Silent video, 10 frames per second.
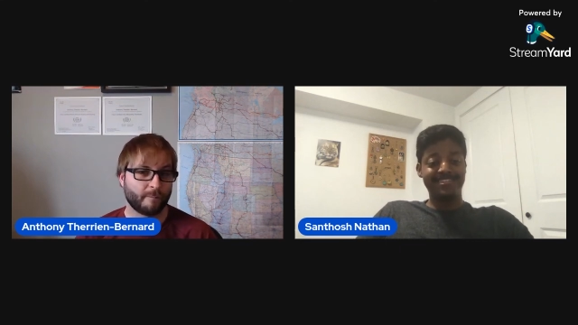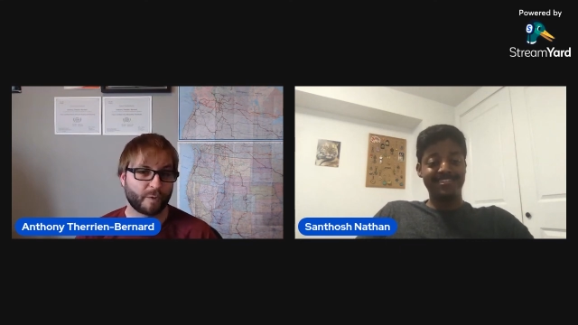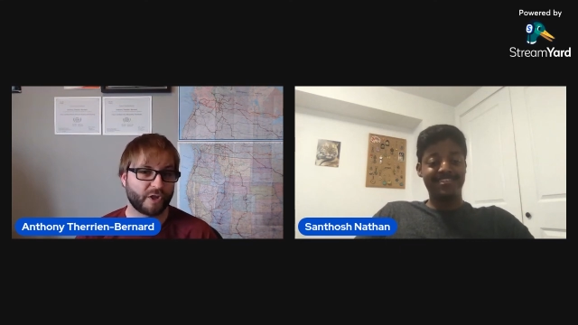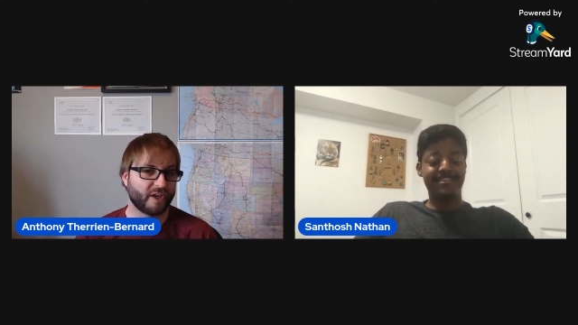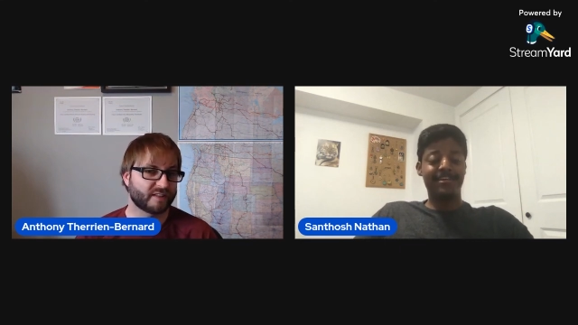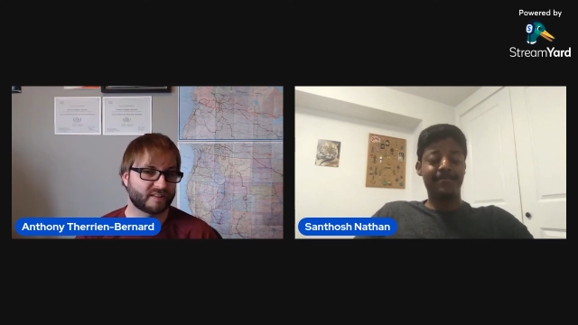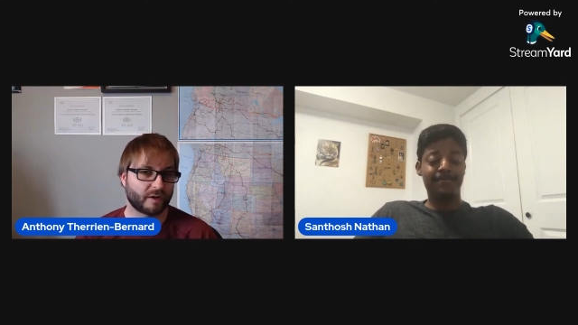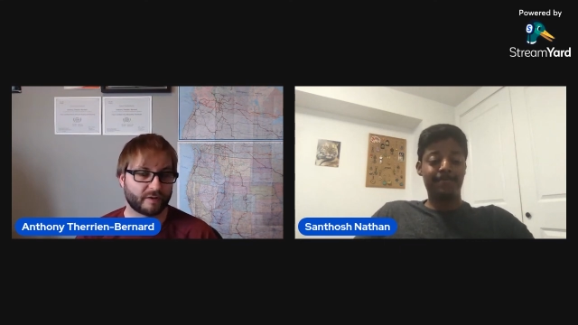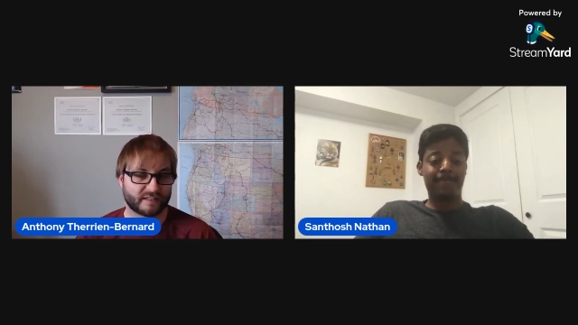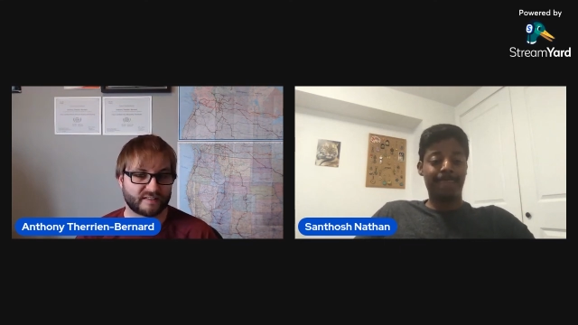Speaker 1: But you yeah. can
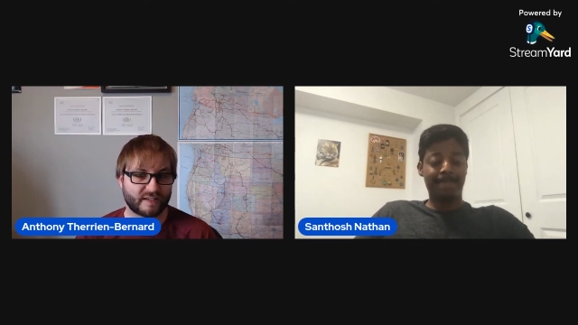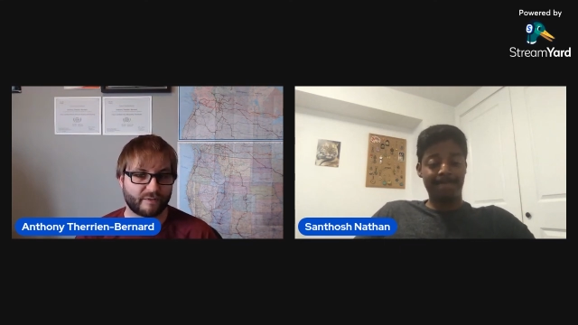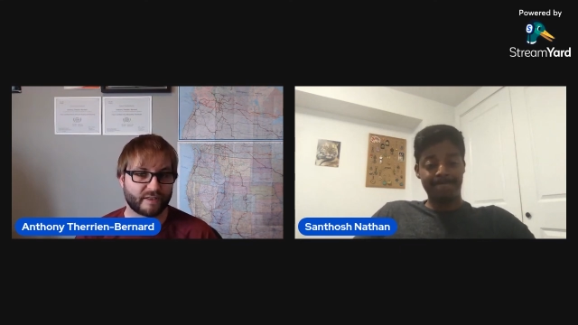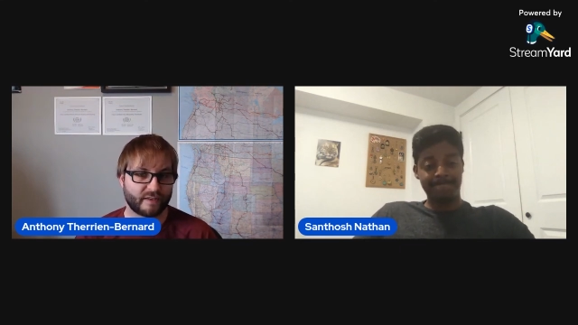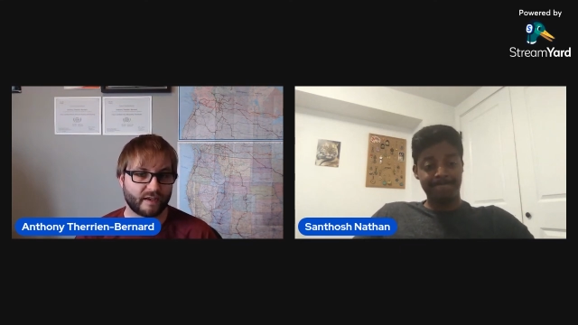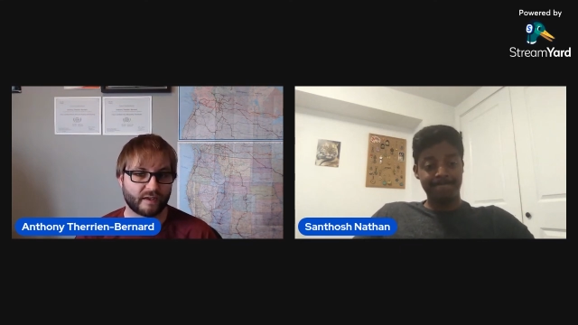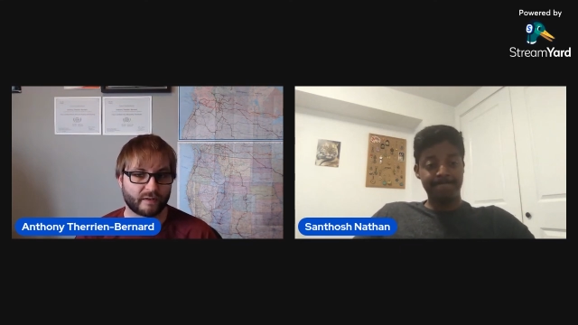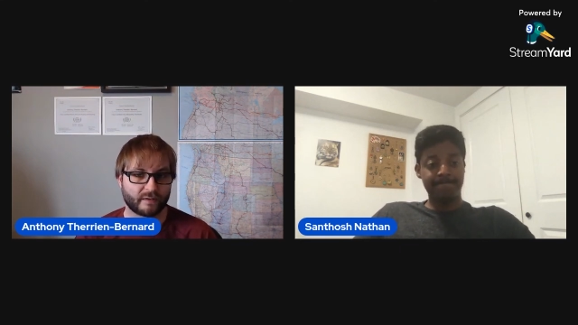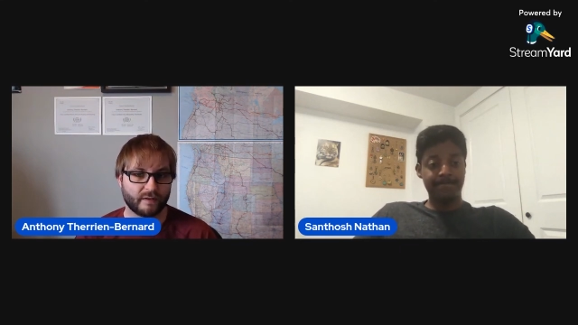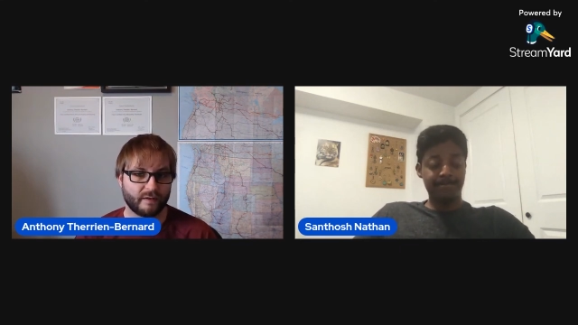start at
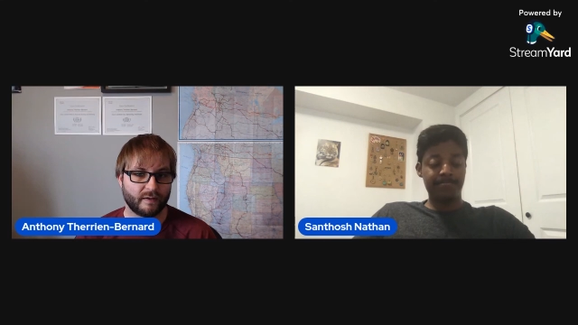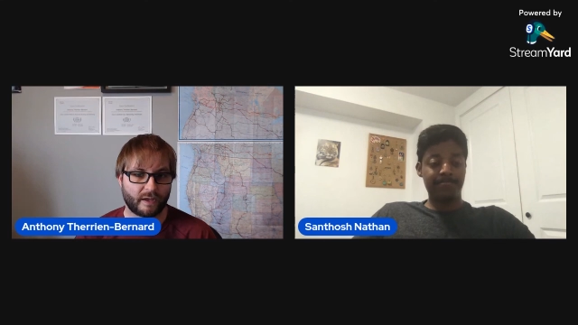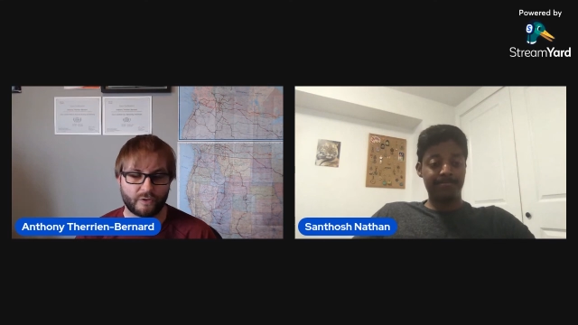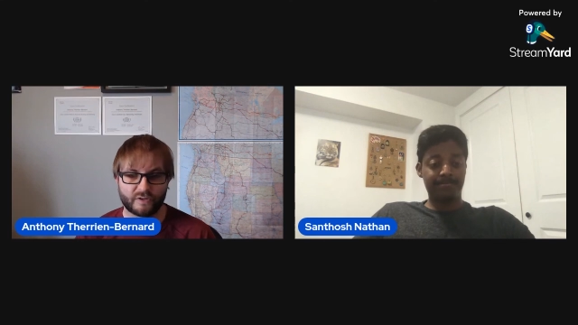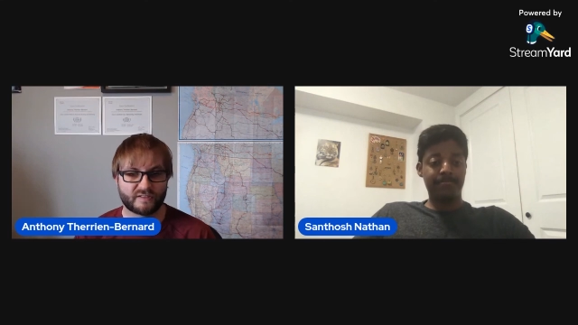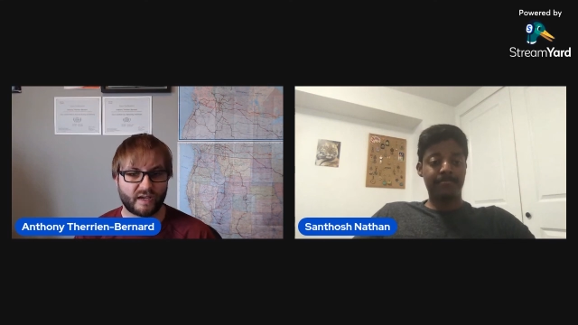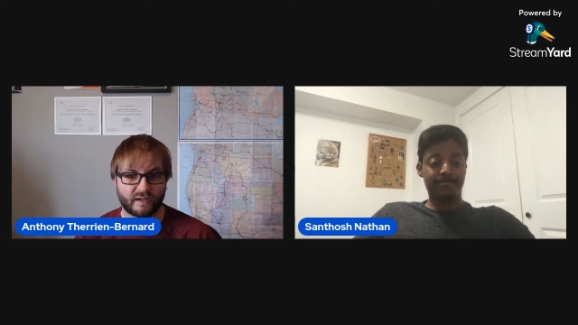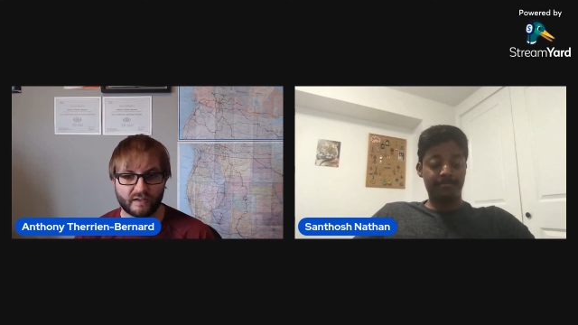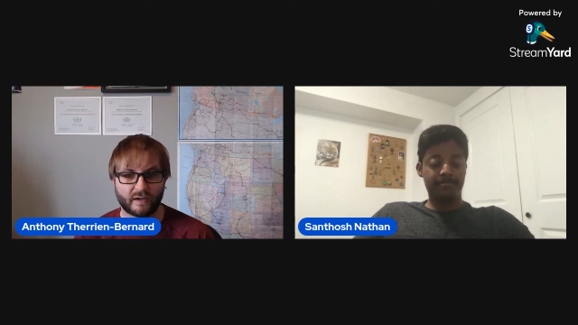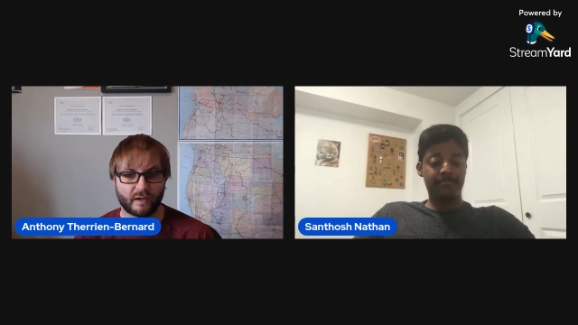seventeen and do
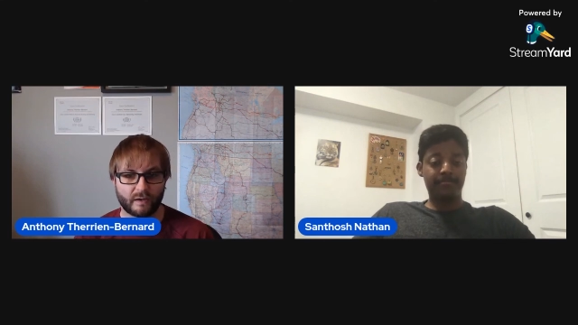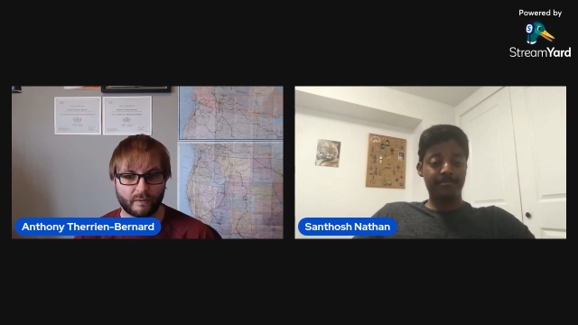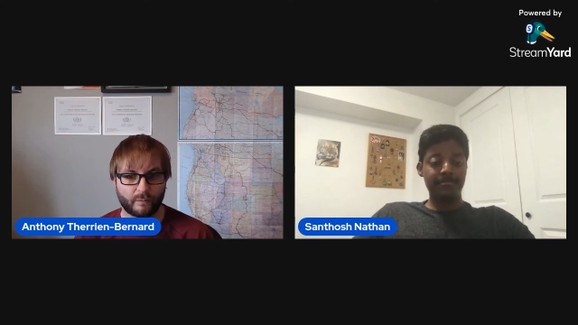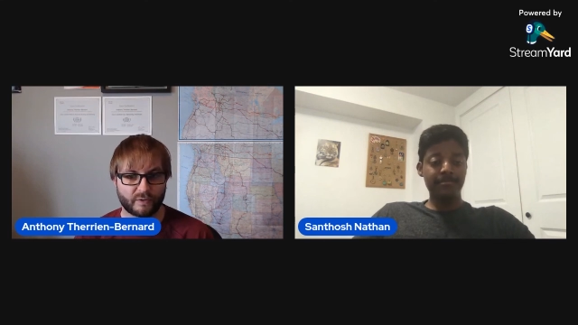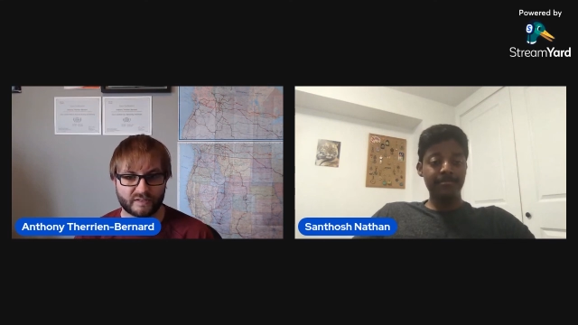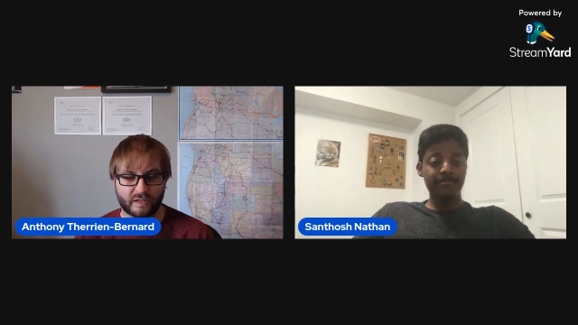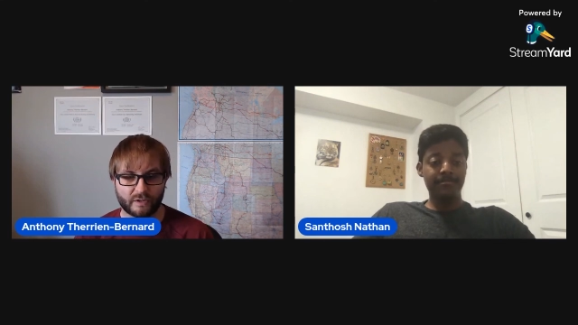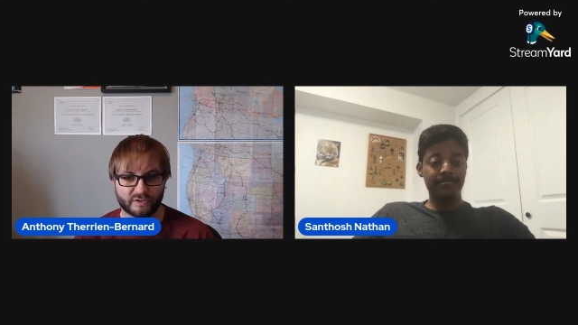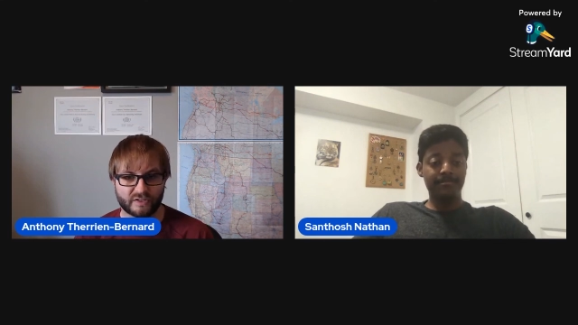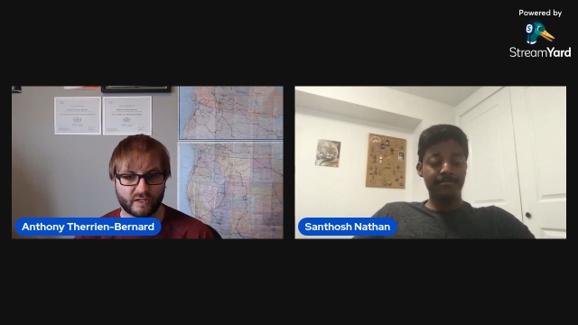exactly like what
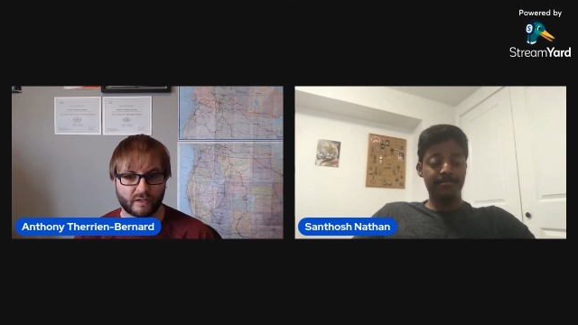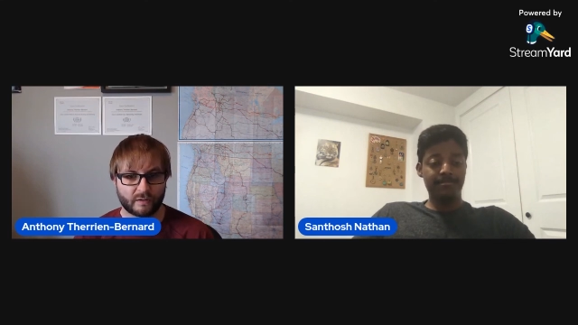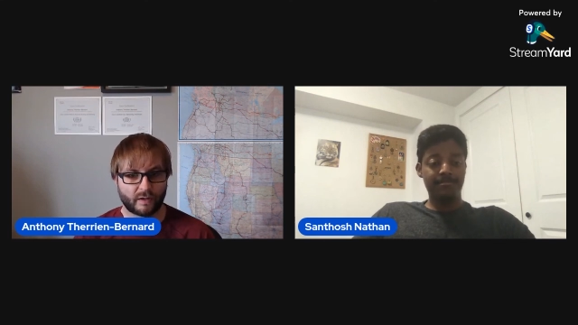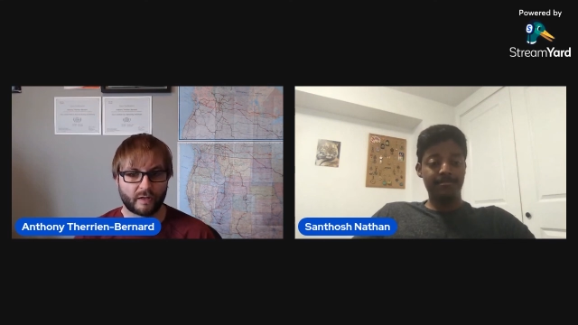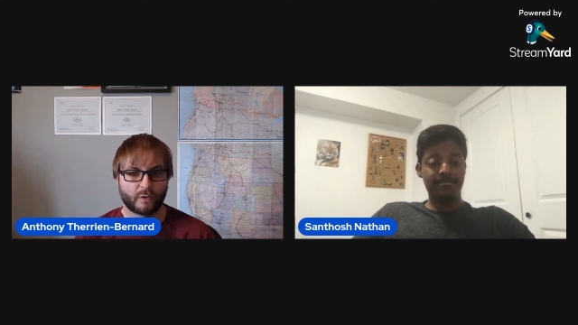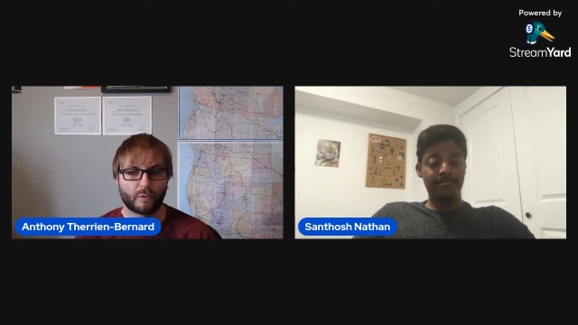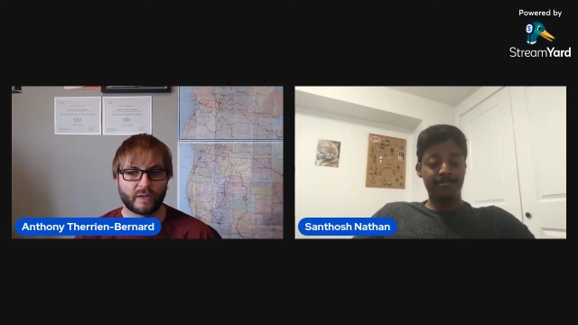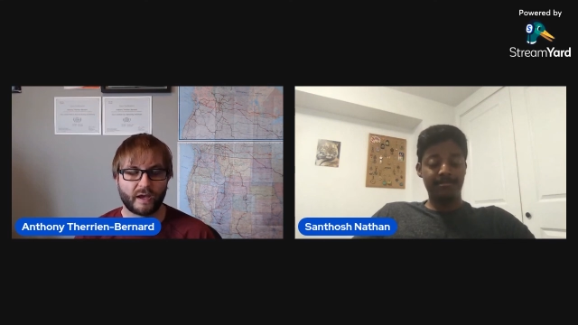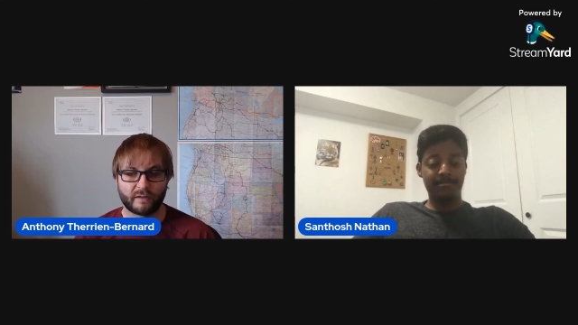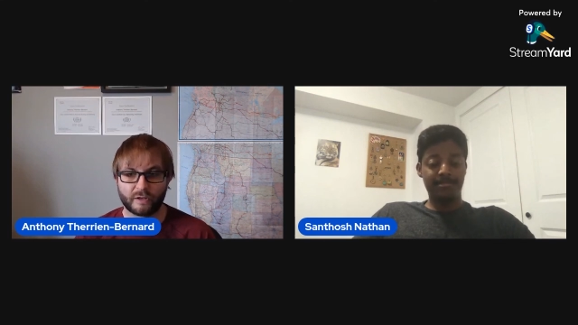Santhosh said and, and go
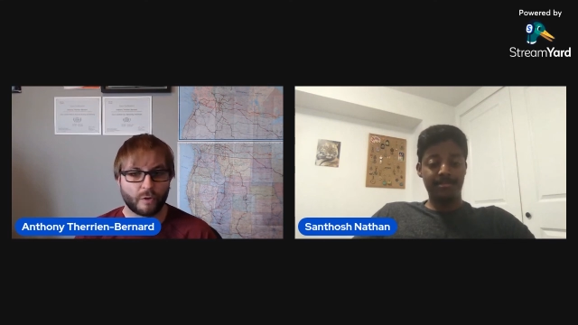down.